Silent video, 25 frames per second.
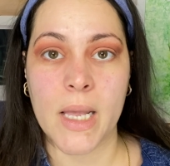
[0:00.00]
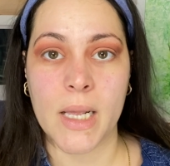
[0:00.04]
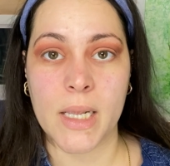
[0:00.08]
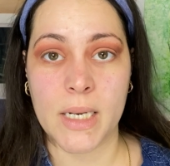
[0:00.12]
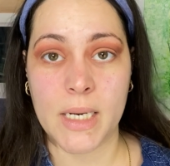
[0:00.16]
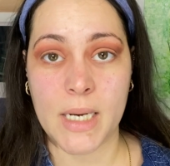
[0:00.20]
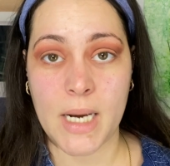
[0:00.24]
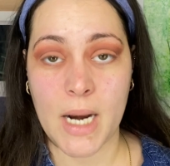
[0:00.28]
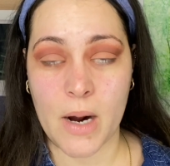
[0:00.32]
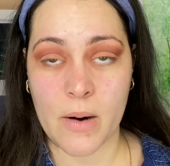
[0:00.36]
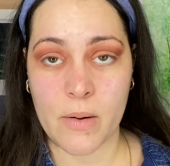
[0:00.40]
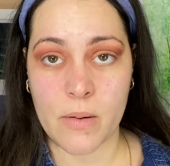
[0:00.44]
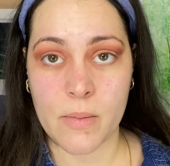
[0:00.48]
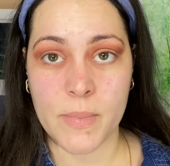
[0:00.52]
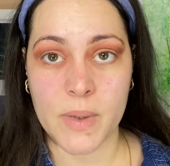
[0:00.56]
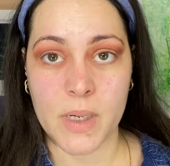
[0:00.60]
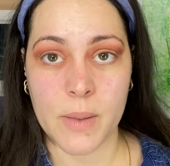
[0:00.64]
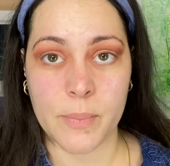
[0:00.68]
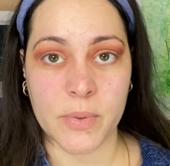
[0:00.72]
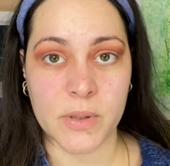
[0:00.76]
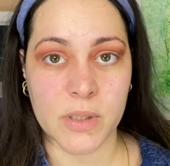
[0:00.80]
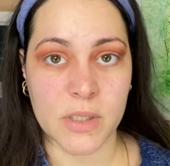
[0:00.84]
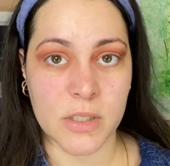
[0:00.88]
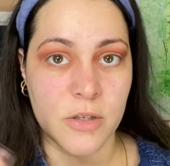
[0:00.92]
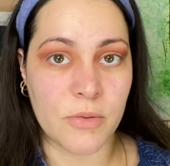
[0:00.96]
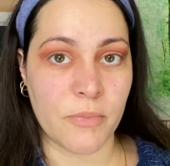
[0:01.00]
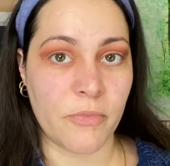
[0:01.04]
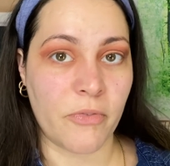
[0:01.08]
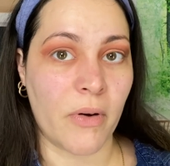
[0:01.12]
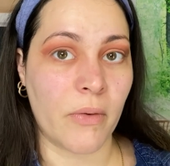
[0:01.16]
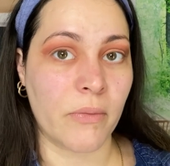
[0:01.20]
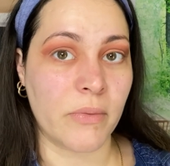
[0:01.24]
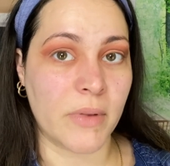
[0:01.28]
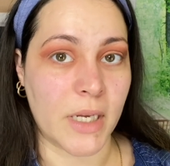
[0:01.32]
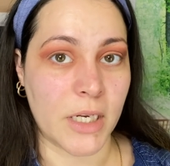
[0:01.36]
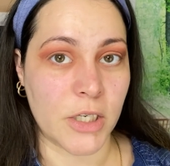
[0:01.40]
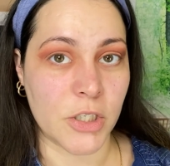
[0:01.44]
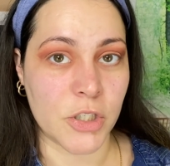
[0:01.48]
Now I'm gonna put some
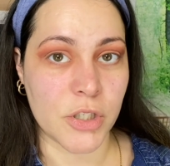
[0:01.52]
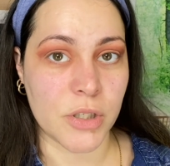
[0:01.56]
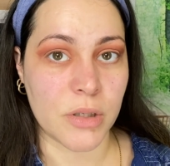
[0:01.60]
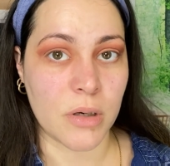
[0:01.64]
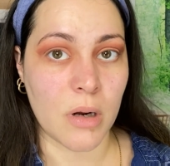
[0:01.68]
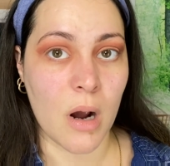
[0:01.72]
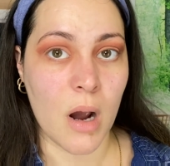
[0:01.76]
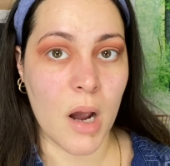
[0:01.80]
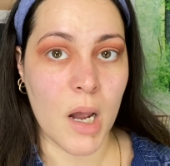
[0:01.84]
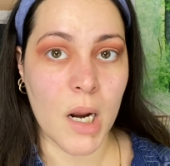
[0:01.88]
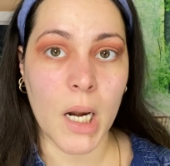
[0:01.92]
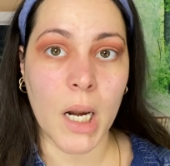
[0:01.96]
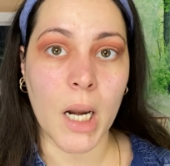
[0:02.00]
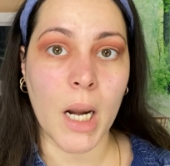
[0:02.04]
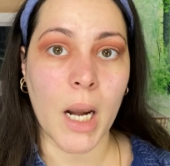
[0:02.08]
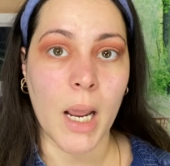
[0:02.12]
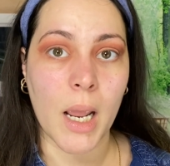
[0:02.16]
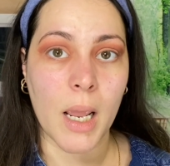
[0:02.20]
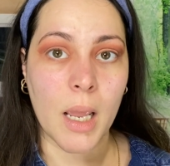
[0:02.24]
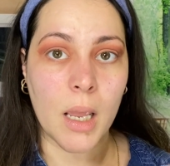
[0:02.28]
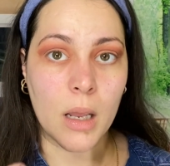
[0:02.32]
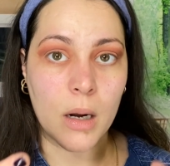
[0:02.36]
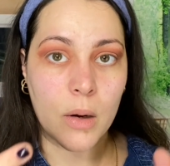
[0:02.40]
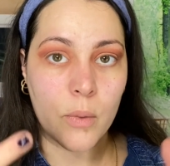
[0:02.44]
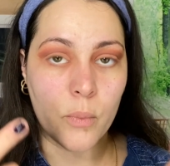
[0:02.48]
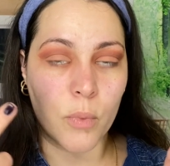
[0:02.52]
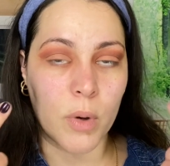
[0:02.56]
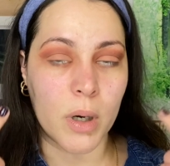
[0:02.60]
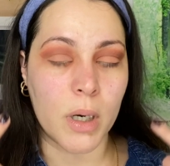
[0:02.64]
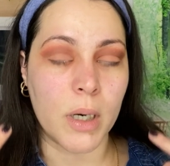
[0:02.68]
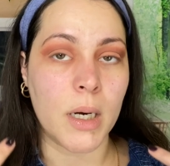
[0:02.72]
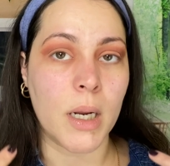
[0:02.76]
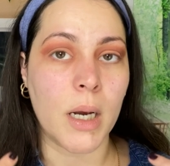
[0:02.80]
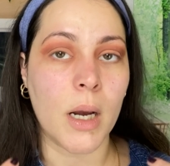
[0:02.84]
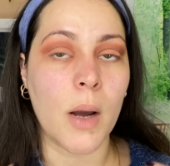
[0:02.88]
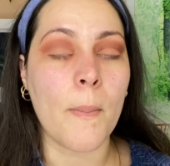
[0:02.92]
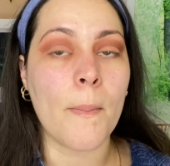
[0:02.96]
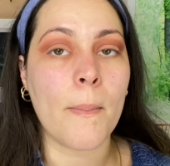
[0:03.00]
foundation on, and we're
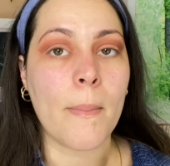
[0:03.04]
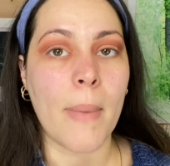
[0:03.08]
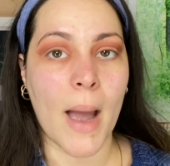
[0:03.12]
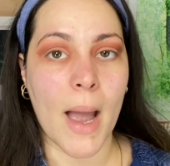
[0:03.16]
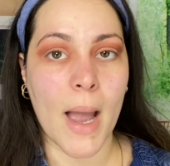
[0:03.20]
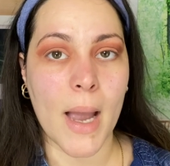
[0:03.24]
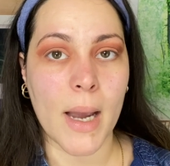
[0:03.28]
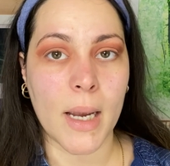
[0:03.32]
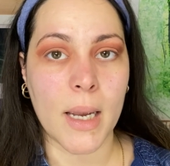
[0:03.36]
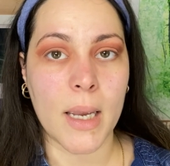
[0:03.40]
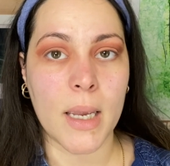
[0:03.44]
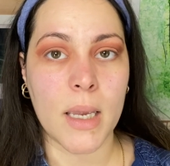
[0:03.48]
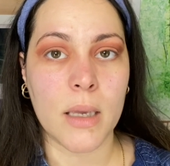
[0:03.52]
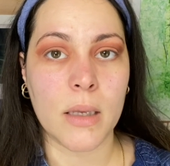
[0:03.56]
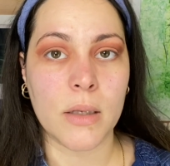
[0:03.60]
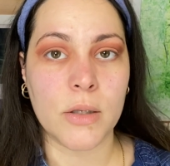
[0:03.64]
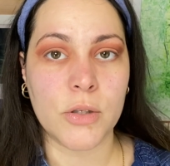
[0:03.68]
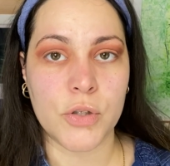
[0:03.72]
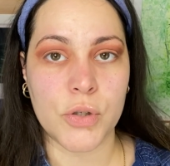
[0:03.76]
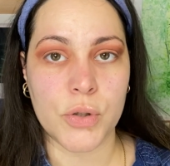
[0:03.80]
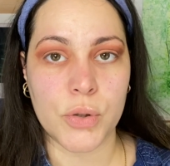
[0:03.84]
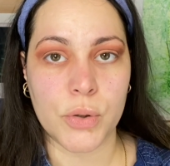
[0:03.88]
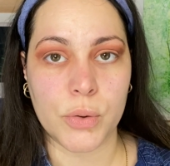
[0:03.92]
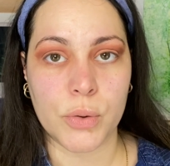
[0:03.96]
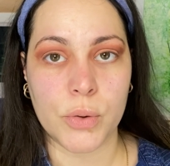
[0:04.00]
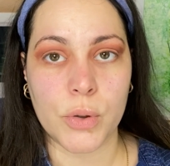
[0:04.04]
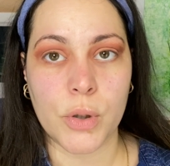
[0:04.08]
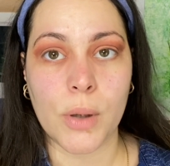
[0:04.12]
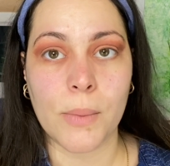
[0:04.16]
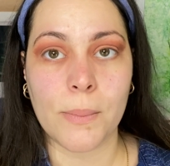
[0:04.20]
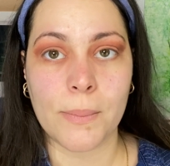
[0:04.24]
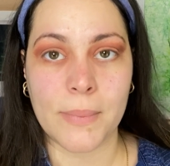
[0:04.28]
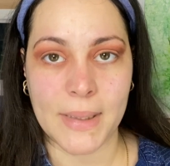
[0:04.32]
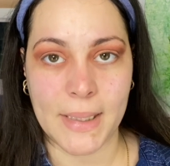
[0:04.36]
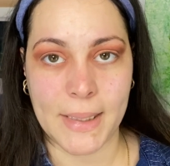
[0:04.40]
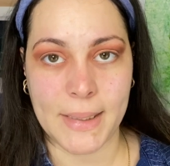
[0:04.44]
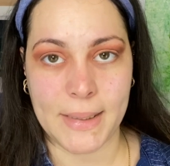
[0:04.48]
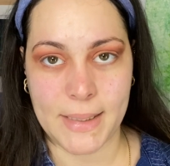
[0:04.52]
gonna come back to
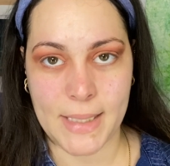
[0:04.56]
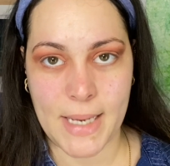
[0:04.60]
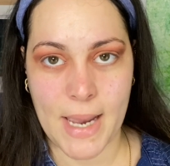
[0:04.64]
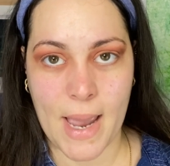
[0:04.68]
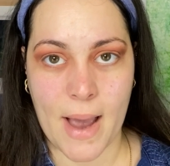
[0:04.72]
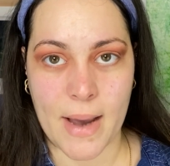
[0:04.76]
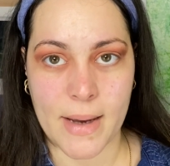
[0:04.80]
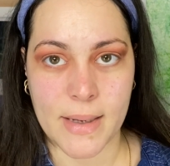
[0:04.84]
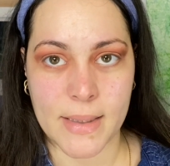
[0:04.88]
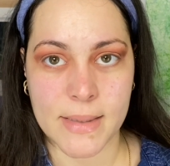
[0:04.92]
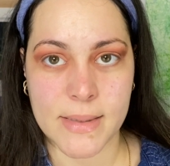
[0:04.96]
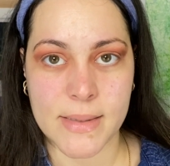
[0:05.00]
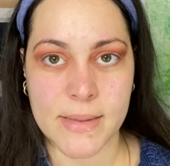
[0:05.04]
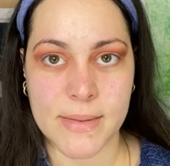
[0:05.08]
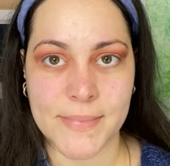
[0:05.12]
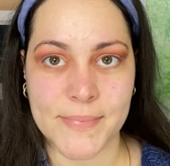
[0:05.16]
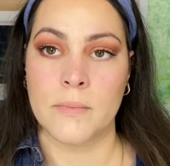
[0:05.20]
complete the eyes.